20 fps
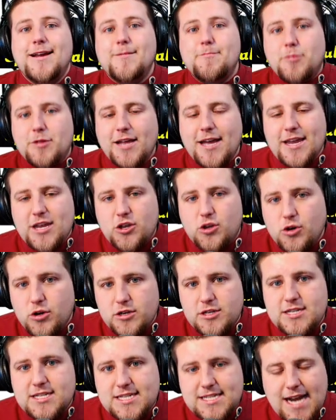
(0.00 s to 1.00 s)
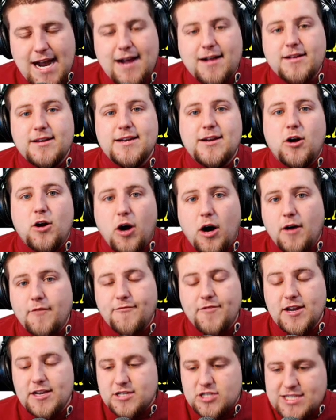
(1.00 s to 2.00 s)
play good, solid
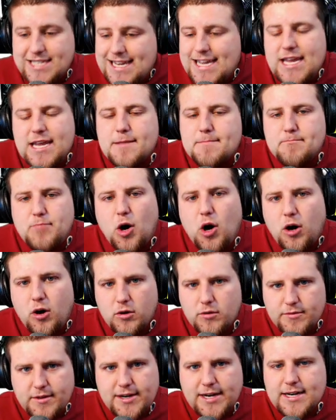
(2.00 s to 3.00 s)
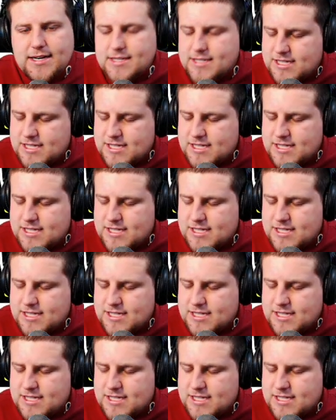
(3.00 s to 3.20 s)
offense, team ball, right?